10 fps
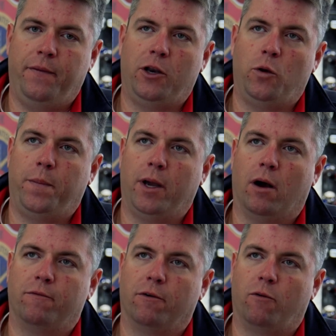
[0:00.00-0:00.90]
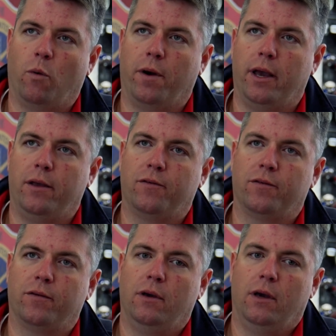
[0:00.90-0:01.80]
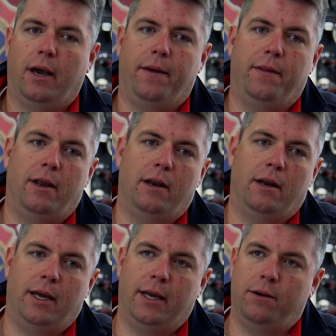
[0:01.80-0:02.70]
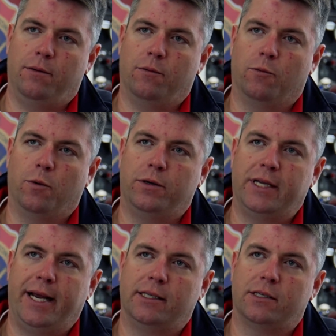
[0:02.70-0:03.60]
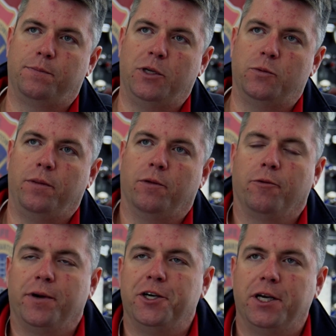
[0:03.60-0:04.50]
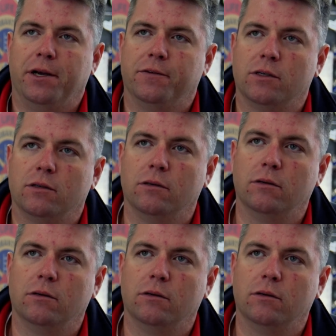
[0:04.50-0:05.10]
and then you would be off for 4 days. And then it rotates between the 3 shifts.